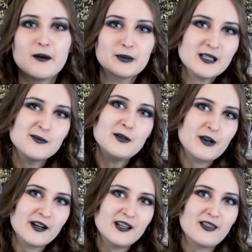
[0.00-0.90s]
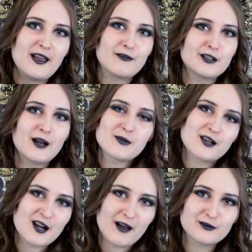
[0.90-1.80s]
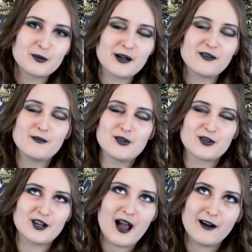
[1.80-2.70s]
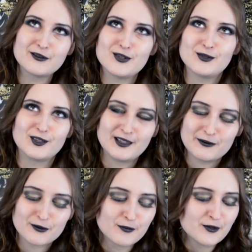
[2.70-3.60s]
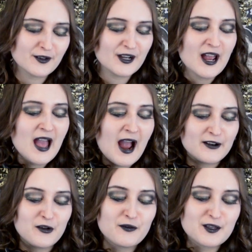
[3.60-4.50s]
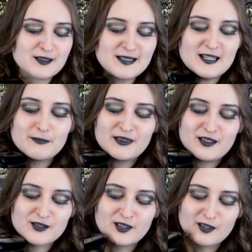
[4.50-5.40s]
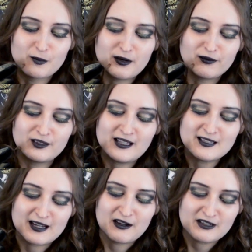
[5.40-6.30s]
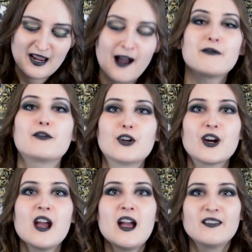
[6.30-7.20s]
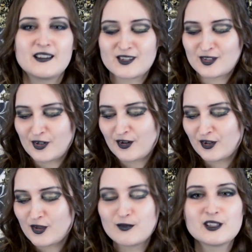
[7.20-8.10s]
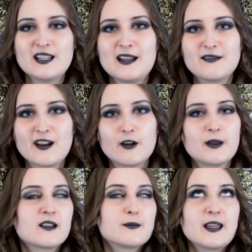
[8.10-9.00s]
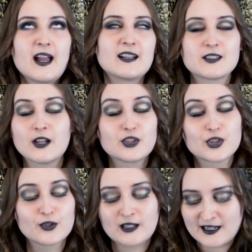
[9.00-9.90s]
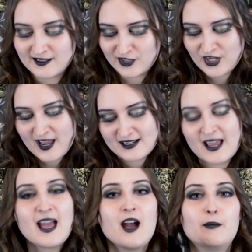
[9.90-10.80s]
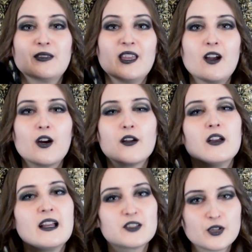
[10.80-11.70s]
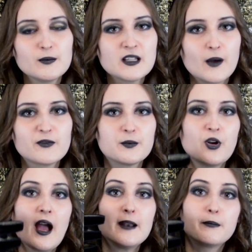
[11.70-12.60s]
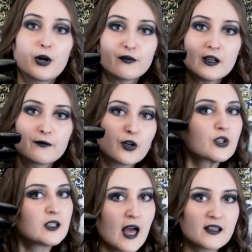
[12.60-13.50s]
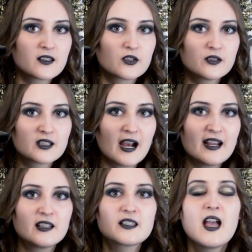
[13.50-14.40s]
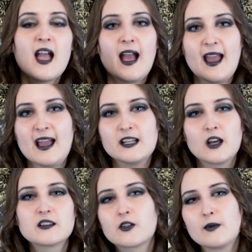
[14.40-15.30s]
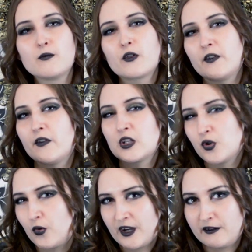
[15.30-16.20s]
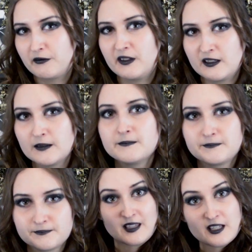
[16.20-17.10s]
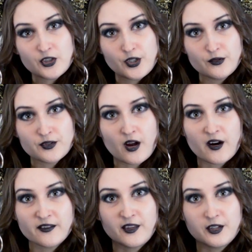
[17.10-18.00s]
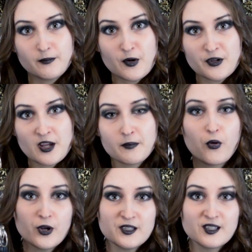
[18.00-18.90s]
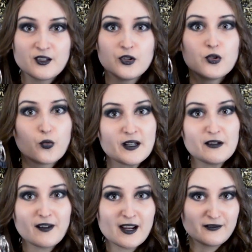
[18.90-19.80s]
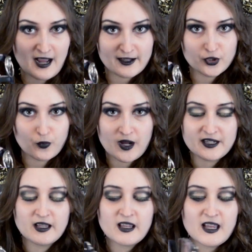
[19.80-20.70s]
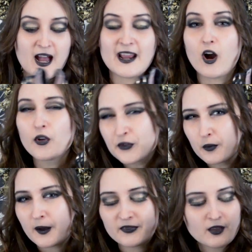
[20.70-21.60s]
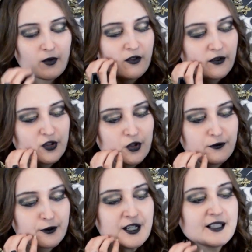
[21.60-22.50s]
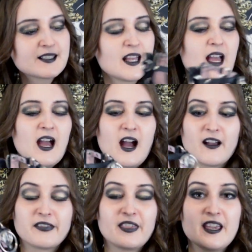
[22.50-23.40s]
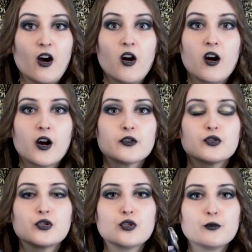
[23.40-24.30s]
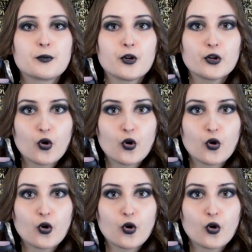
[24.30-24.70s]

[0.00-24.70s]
please be wary that every time you're going to have to wear them, you're going to have to use a lint remover. I don't know if you can see it, but there's a little bit of lint and cat fur that started accumulating there because my cats sure like to shed. But they are extremely comfortable and perfect for classical styles and a little bit more of a Victorian feel. These shoes are the Demonia Poison 25-1. I also bought them off of Shoe Freaks. They are super